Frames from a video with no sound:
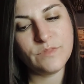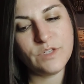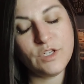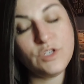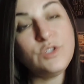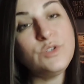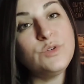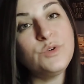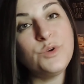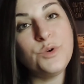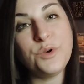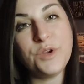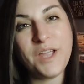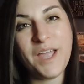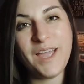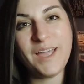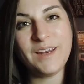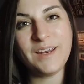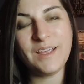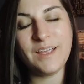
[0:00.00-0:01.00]
to
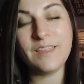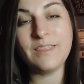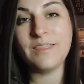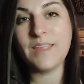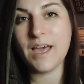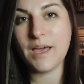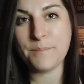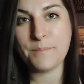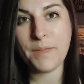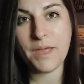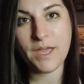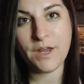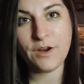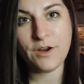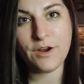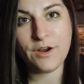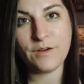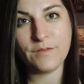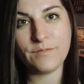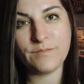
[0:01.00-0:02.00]
create in that
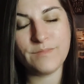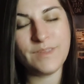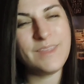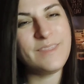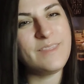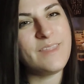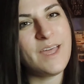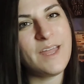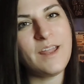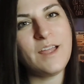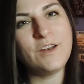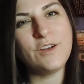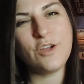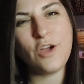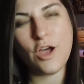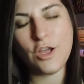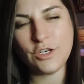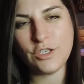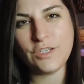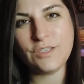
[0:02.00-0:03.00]
manner, in that
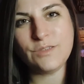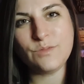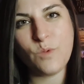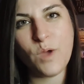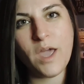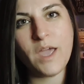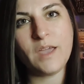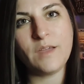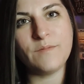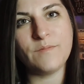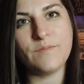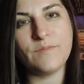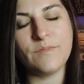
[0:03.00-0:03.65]
unconscious way.